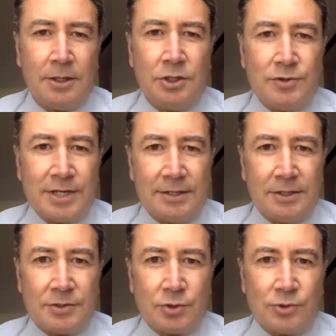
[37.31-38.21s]
New Zealand
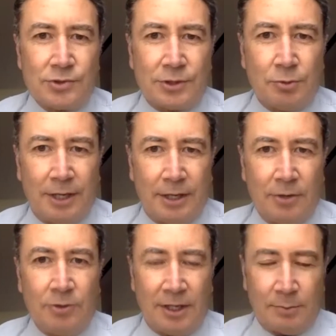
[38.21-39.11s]
is also where
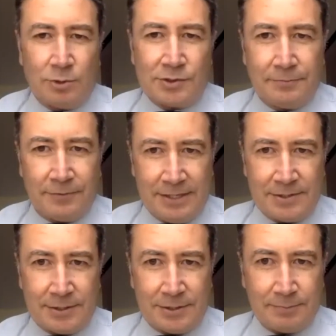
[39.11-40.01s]
HOLEP was
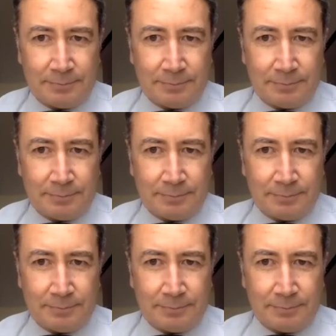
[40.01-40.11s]
invented.